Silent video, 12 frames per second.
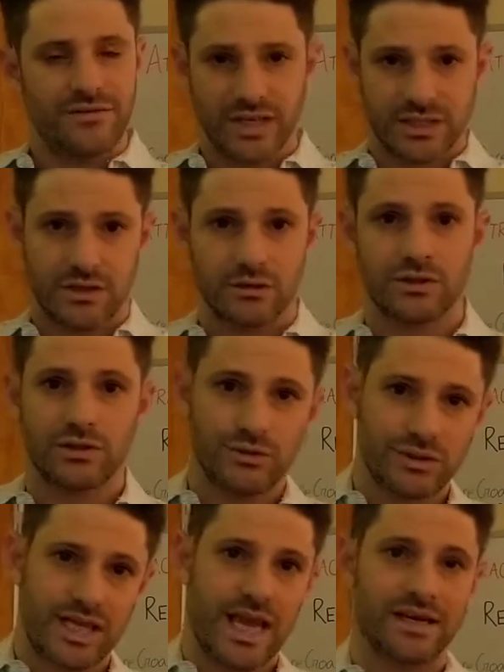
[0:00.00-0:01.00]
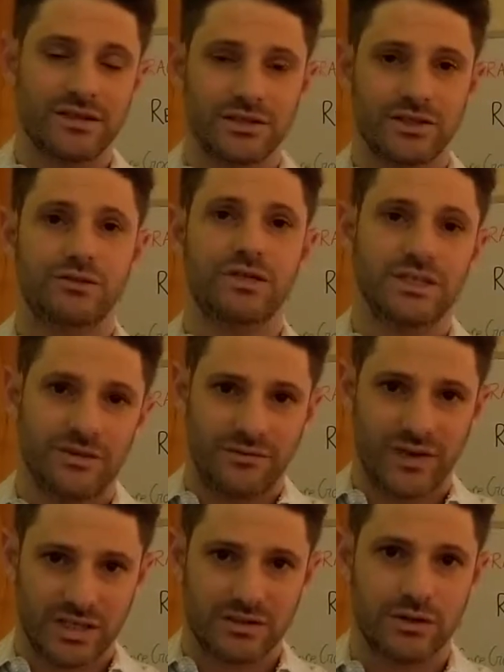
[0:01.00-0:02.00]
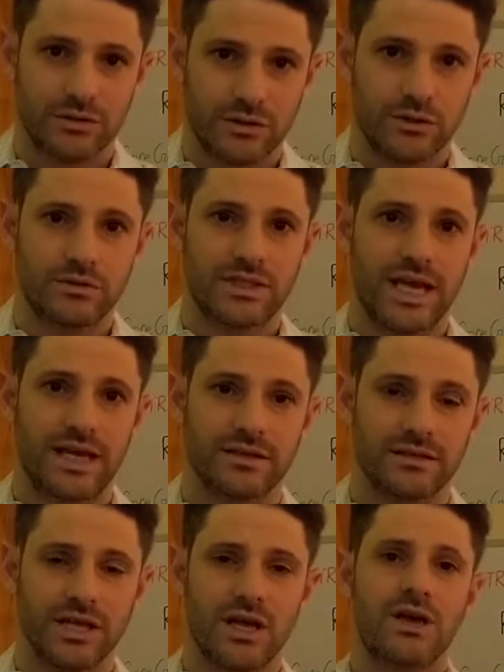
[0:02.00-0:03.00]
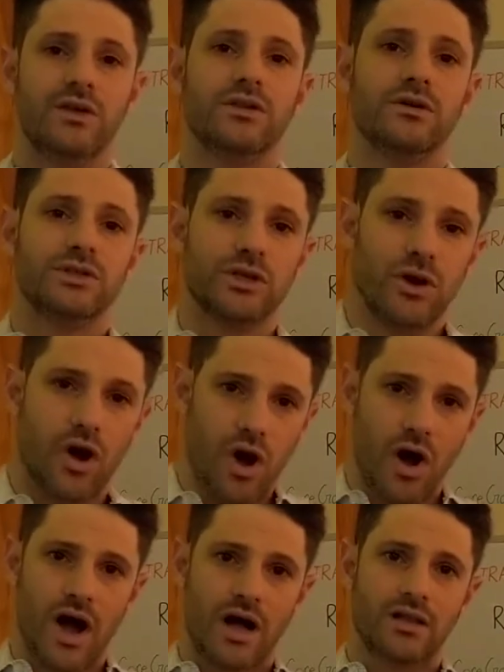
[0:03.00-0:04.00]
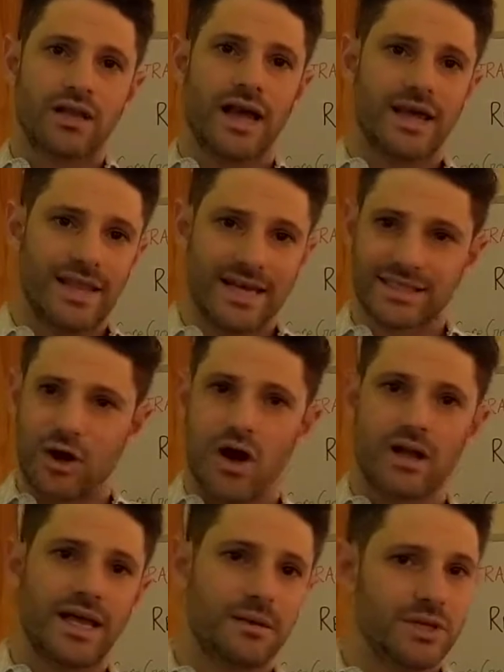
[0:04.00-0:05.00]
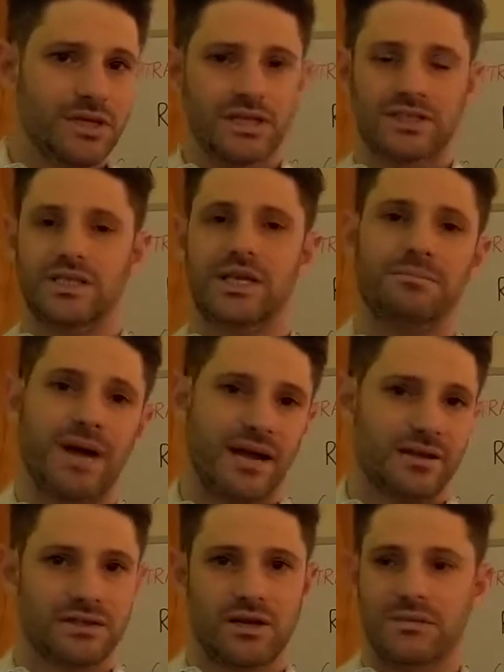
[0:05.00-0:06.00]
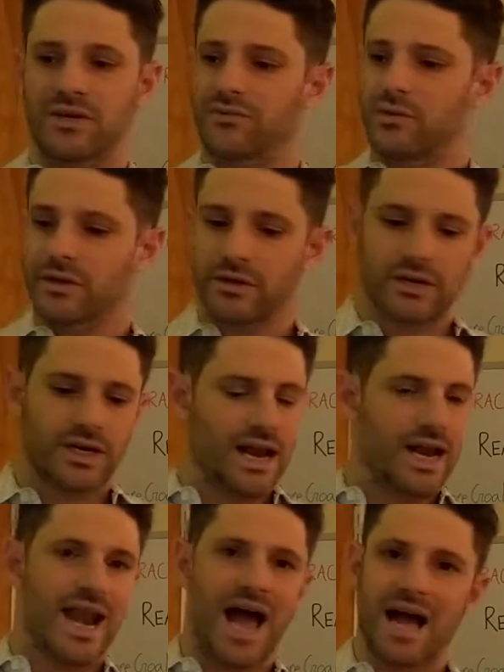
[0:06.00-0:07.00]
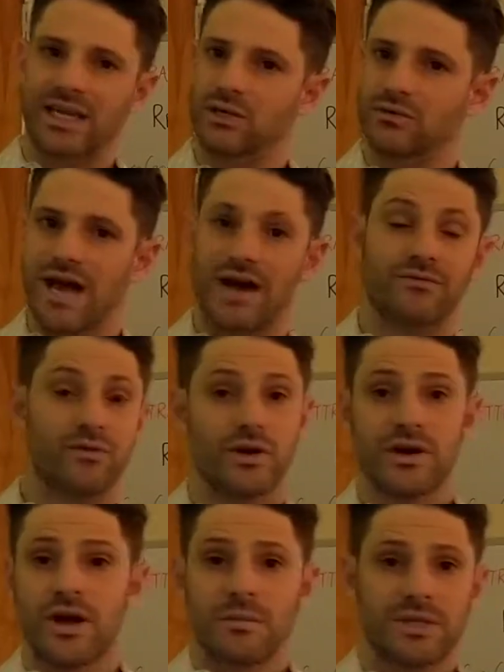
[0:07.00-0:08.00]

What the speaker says: Fix those loose handles, you need to fix those loose handles. That's all ammunition that buyers come in for, and they're going to knock you down for it.